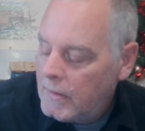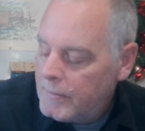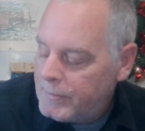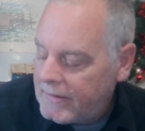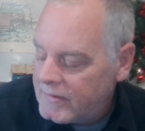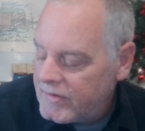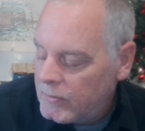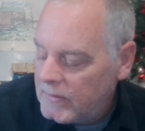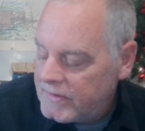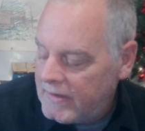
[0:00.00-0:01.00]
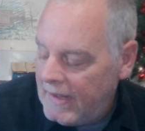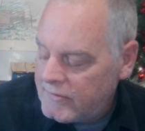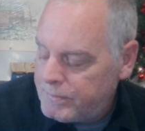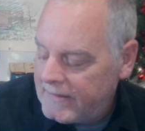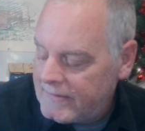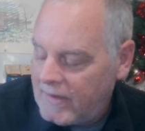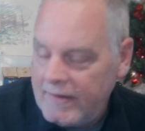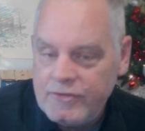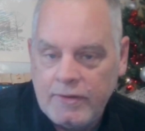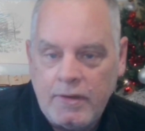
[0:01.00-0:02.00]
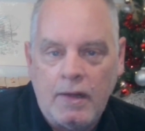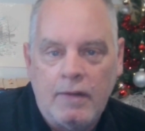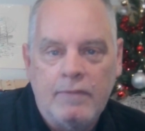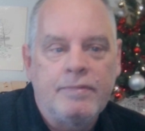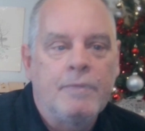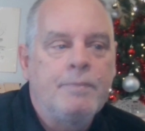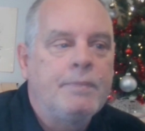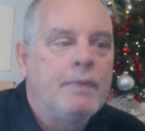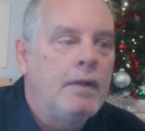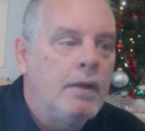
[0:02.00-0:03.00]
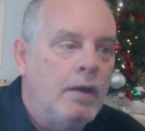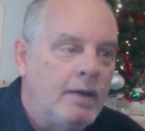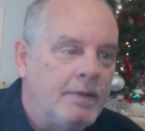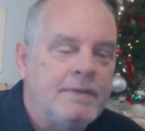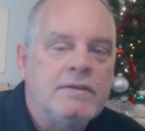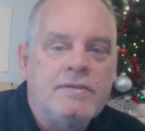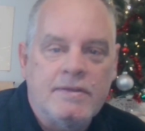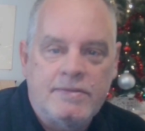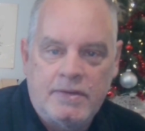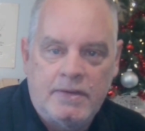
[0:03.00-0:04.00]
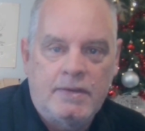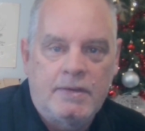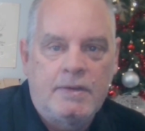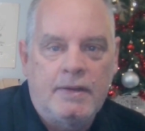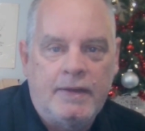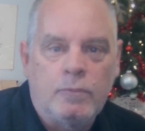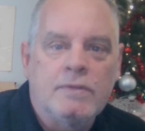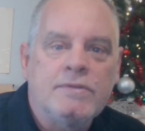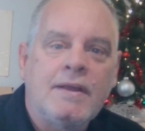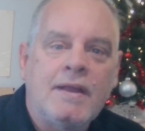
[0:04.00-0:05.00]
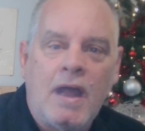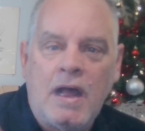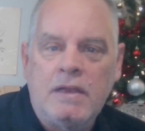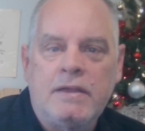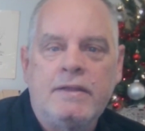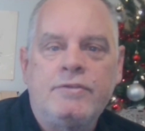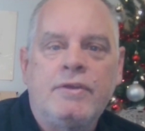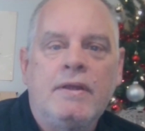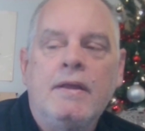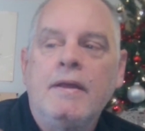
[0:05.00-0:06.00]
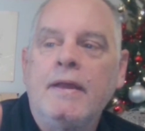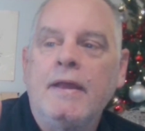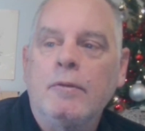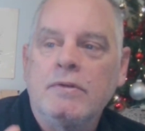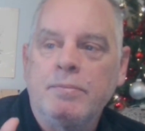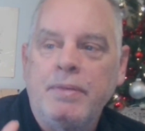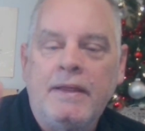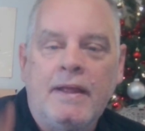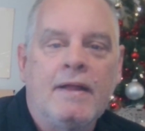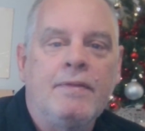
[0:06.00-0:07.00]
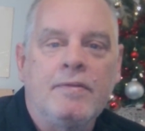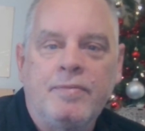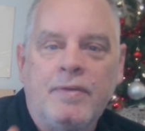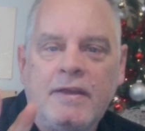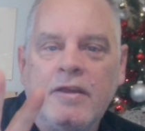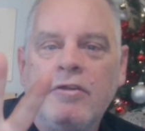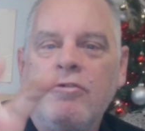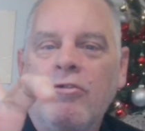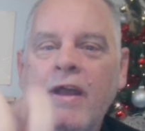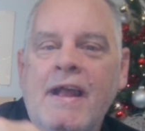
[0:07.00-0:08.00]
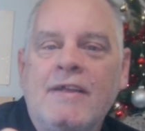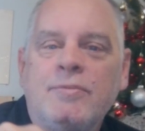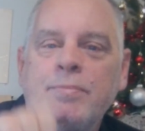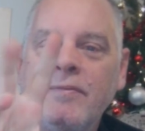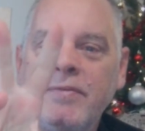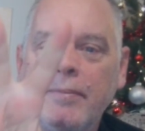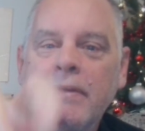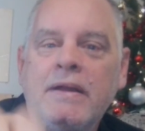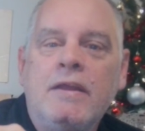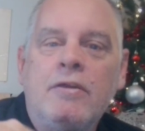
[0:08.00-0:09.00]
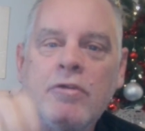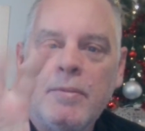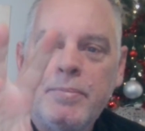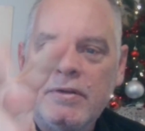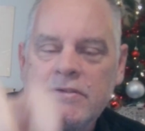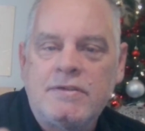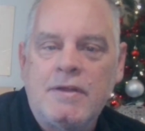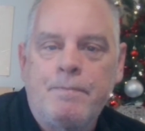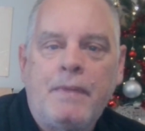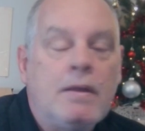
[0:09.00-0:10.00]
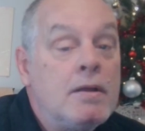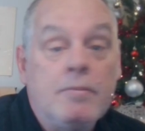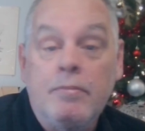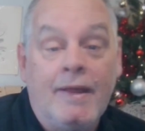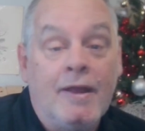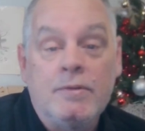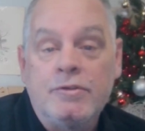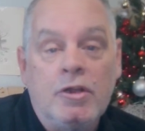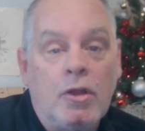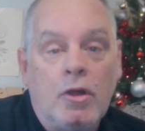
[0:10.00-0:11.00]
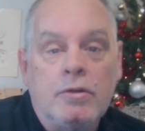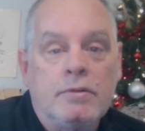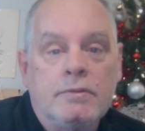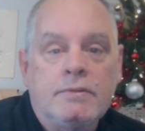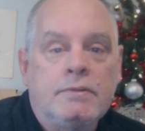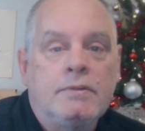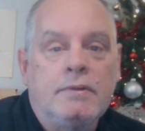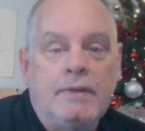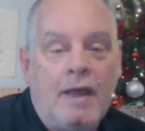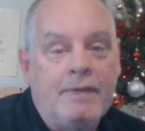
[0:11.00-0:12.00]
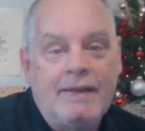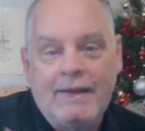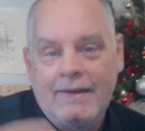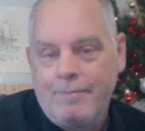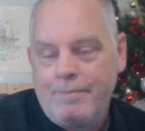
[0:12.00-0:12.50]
because there was an expectation of authenticity. It was college. It was beyond the fucking grasp of the money grubbers. Now it's no longer. Now they get